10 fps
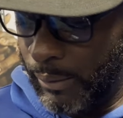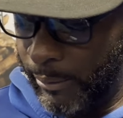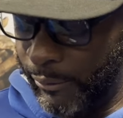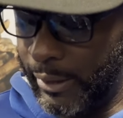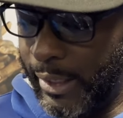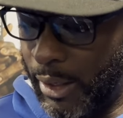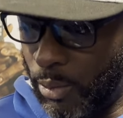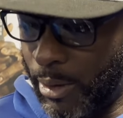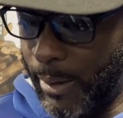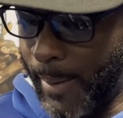We really got a
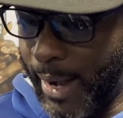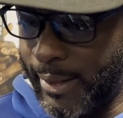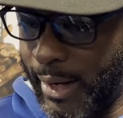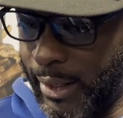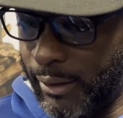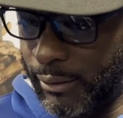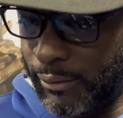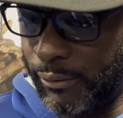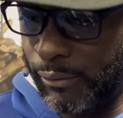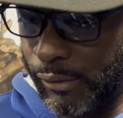quarterback that can
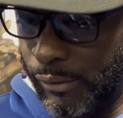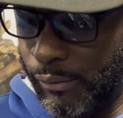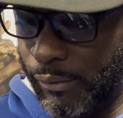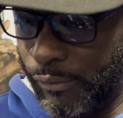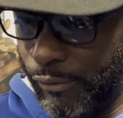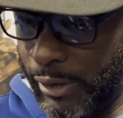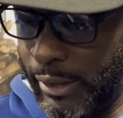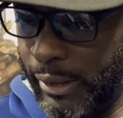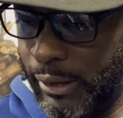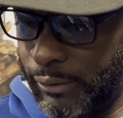really